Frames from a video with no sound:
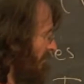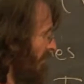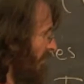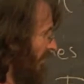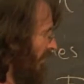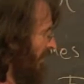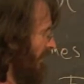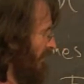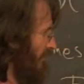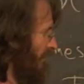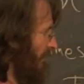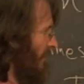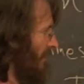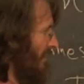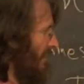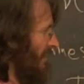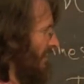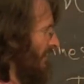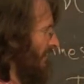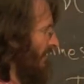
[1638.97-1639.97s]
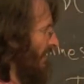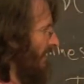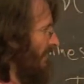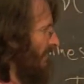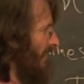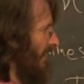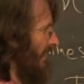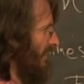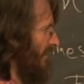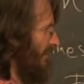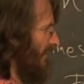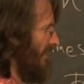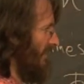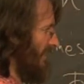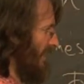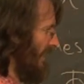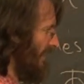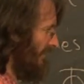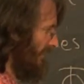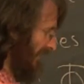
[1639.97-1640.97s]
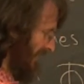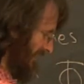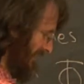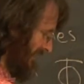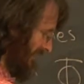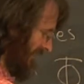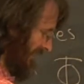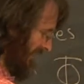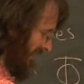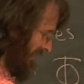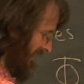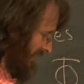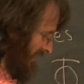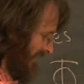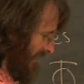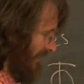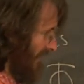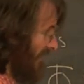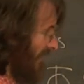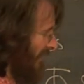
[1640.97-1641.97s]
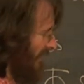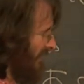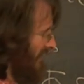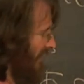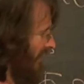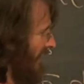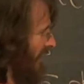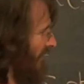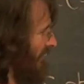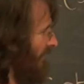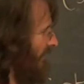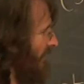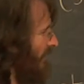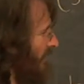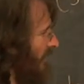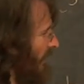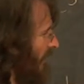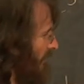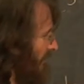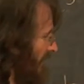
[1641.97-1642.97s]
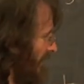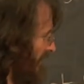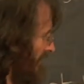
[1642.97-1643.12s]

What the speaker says: all of these of the n minus dimension n minus k into n up to